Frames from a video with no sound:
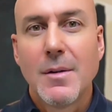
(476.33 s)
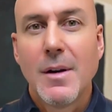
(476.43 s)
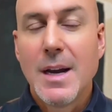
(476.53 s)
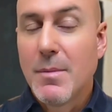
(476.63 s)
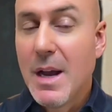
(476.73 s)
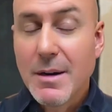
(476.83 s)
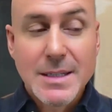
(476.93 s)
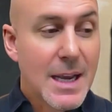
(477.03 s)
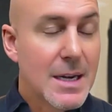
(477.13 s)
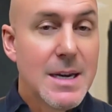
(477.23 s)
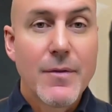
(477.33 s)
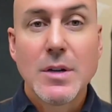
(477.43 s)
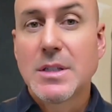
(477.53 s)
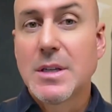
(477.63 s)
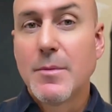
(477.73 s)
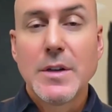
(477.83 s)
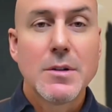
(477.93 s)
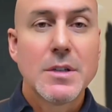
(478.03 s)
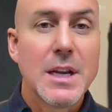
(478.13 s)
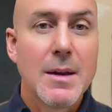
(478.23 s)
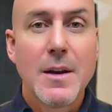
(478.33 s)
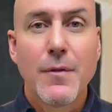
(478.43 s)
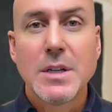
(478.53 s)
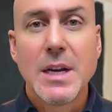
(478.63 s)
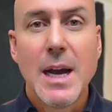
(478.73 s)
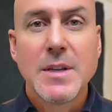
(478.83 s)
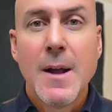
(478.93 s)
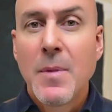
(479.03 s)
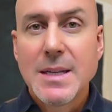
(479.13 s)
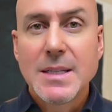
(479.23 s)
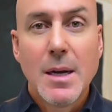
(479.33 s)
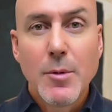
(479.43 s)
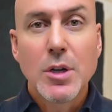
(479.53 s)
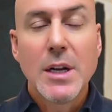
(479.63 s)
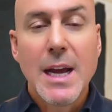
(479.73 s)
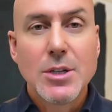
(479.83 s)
Right? Mary's saying never. Some of us are saying different times, and some are good